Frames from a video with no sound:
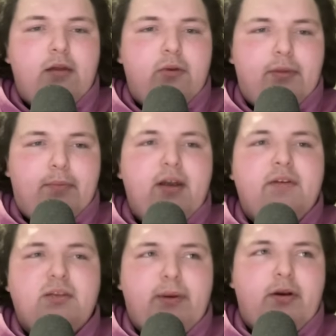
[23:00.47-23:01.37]
And the
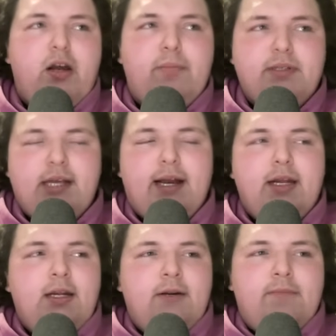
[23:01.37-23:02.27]
benefits of BetterHelp is that
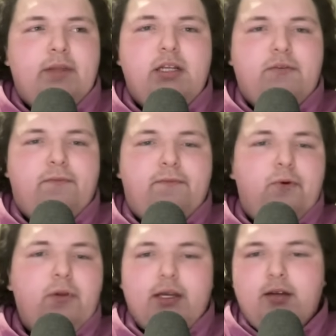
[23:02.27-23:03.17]
it is
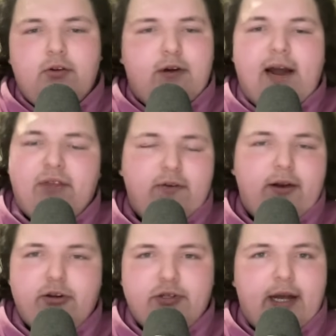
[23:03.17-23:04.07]
fully crafted
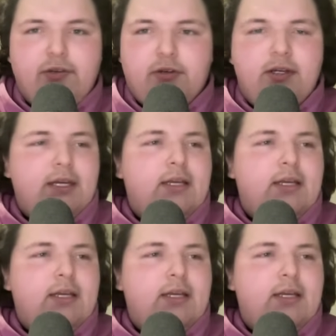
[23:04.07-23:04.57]
around your schedule.